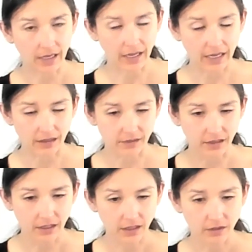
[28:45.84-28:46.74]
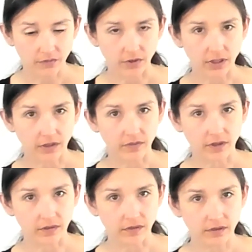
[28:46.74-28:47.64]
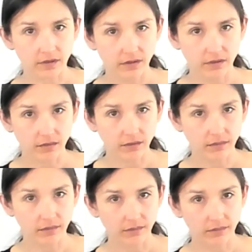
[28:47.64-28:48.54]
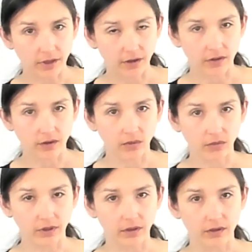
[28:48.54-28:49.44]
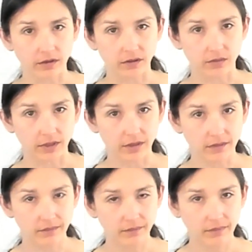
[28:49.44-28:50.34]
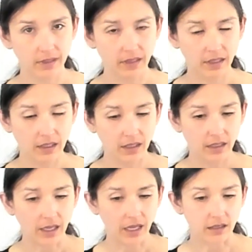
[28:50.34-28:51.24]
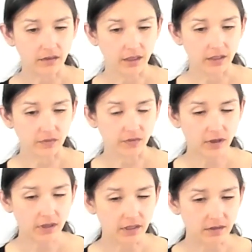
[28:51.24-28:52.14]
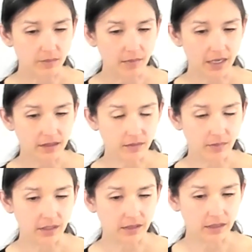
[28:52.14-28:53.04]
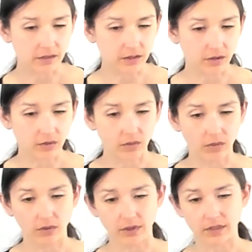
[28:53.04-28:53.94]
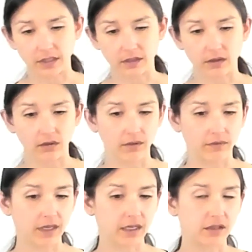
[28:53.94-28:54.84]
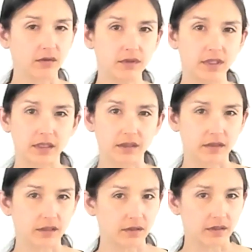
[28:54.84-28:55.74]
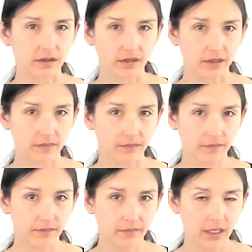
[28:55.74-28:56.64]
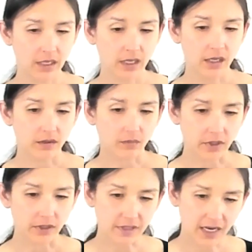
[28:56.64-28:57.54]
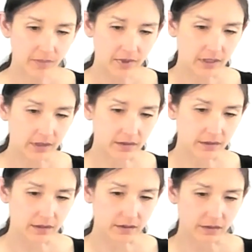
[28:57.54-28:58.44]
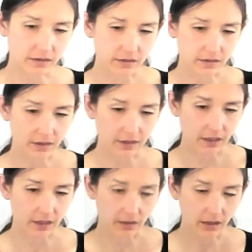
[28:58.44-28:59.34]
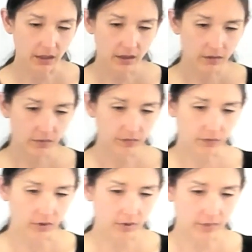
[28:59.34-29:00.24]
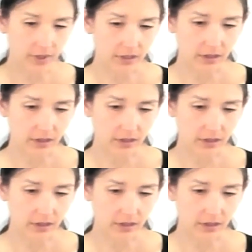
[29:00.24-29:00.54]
and forgiveness rather than holding on to it. And as far as mask mandates go, quarantine and all of that, don't take it seriously. What's happening is this is, again, form and